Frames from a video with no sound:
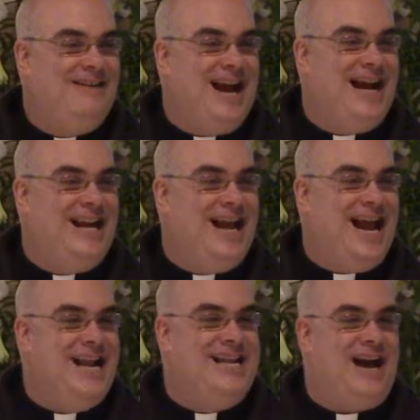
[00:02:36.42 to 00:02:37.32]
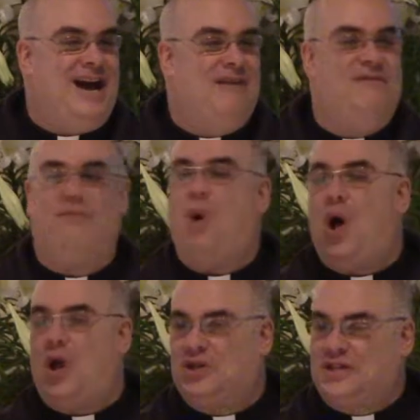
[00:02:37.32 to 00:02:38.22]
right? And uh,
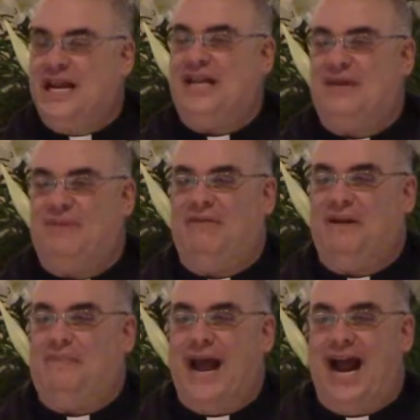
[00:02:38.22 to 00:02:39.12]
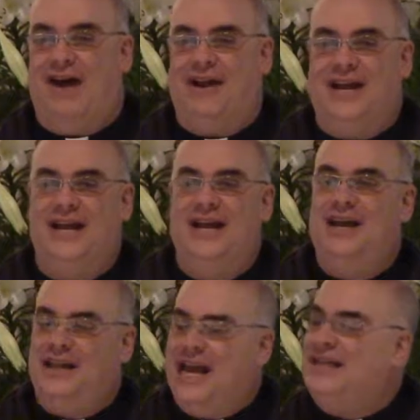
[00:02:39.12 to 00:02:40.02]
walls need to be repaired and
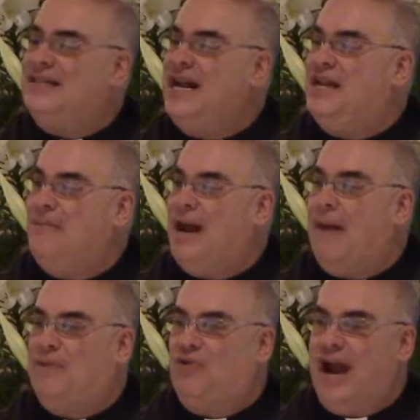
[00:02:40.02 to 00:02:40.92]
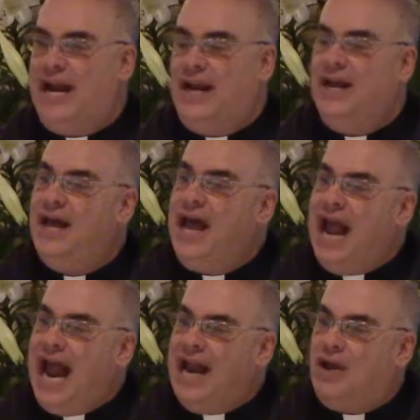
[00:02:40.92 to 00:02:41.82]
things need to be upgraded.
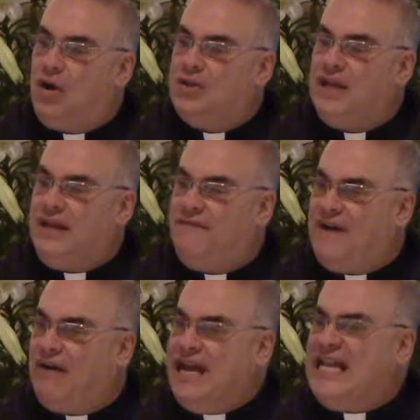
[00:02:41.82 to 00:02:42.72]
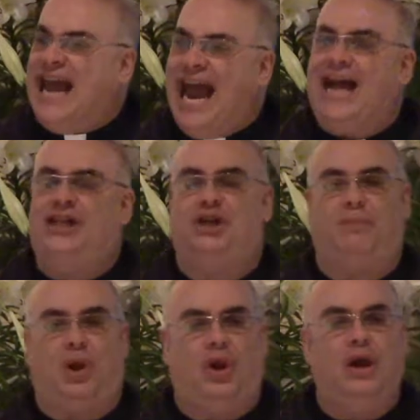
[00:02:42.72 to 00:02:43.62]
And those are the very
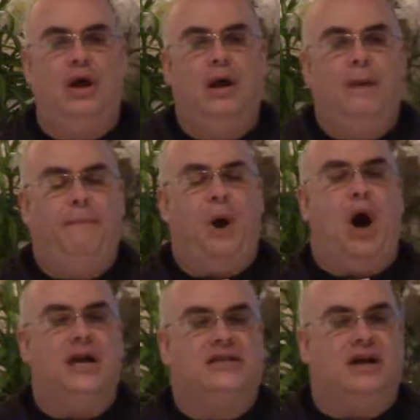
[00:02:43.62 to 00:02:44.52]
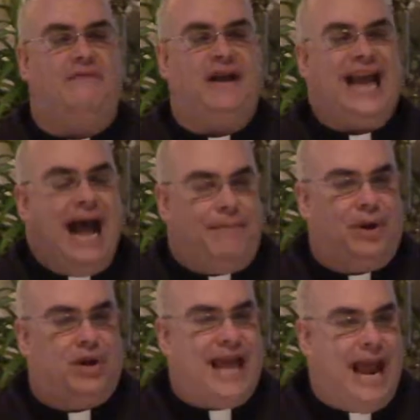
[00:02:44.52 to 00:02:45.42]
tangible parts of a
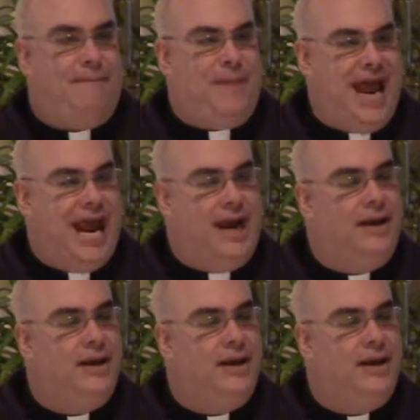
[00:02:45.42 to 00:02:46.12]
capital campaign.